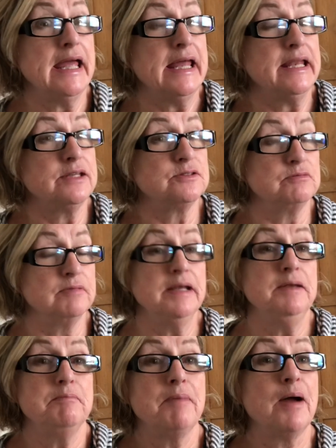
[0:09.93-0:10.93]
and it's
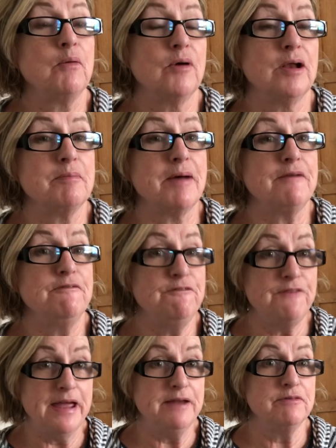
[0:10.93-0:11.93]
written by one of my
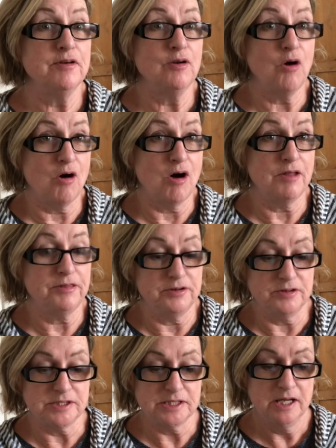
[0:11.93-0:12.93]
favorite
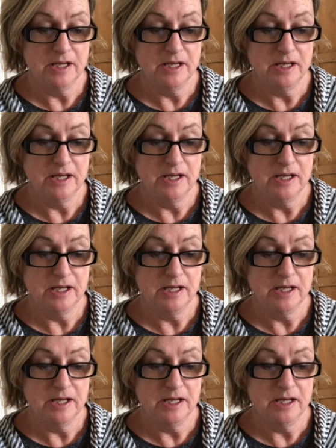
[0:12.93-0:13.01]
authors.